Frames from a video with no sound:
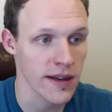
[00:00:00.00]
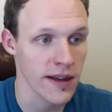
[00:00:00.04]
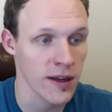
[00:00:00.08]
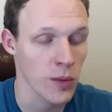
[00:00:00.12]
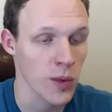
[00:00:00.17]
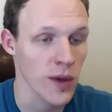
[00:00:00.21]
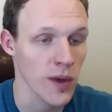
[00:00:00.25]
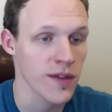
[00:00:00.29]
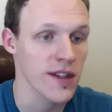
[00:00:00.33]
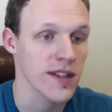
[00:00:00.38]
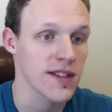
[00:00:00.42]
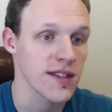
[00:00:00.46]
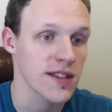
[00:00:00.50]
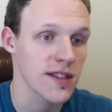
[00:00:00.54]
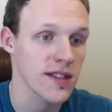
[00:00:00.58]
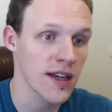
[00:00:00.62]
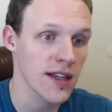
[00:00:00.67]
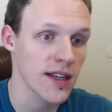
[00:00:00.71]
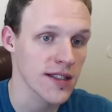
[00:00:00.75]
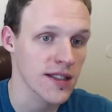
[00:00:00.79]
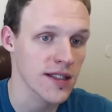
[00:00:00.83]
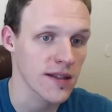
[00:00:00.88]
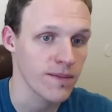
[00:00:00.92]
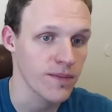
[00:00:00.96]
And what this
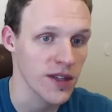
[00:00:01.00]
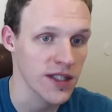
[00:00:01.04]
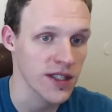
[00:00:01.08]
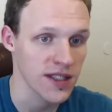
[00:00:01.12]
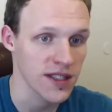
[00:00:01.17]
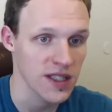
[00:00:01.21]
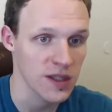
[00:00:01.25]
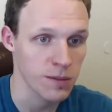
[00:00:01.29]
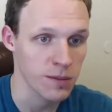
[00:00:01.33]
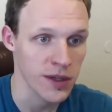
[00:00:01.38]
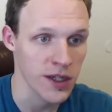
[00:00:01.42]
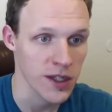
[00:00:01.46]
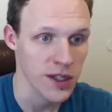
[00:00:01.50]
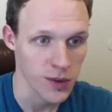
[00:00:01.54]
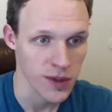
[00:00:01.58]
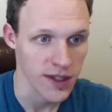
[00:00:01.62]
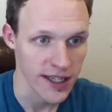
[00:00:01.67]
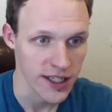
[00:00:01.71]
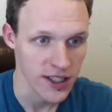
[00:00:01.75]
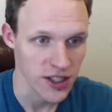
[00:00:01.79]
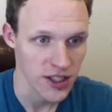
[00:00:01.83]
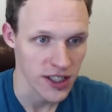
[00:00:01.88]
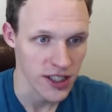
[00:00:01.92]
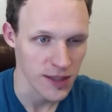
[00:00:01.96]
does is this builds
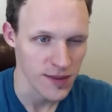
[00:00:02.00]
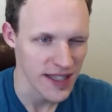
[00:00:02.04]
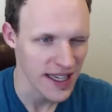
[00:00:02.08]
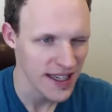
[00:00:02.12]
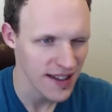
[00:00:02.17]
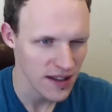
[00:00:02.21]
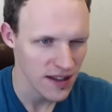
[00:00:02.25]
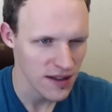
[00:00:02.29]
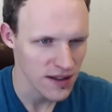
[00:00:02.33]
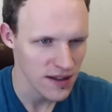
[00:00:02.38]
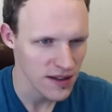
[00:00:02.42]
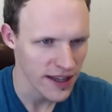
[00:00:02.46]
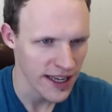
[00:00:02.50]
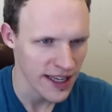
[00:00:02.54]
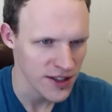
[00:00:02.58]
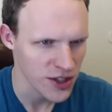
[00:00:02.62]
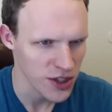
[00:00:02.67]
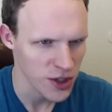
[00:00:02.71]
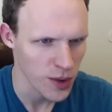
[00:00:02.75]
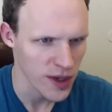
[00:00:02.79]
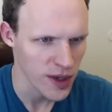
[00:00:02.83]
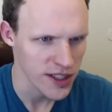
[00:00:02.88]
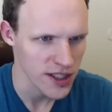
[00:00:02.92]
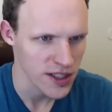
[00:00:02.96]
relationships. Does that answer
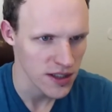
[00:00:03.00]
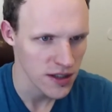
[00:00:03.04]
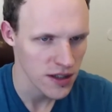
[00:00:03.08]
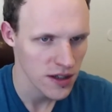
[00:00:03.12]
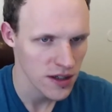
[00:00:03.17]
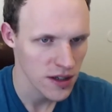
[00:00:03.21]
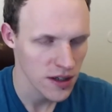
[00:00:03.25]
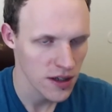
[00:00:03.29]
your question?